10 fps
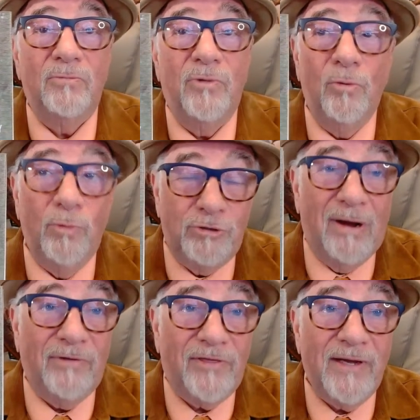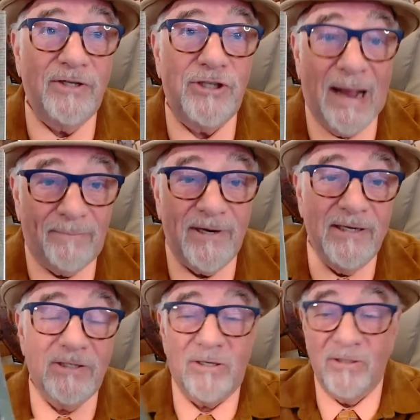Would you ever think a
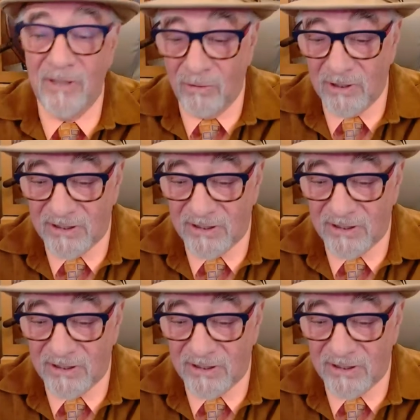Japanese could know the